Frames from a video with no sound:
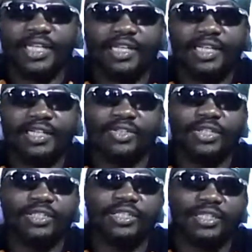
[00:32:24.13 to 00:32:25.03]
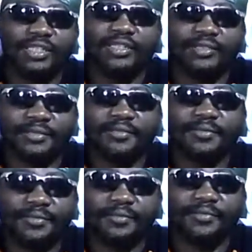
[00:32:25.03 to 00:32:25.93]
any atrocity
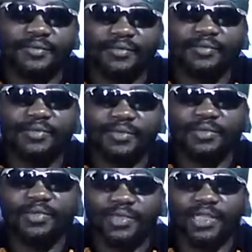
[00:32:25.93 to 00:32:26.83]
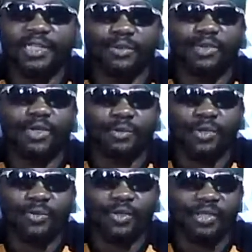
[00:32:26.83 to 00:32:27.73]
that would come your
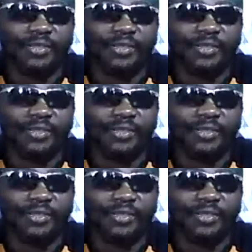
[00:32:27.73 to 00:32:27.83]
way.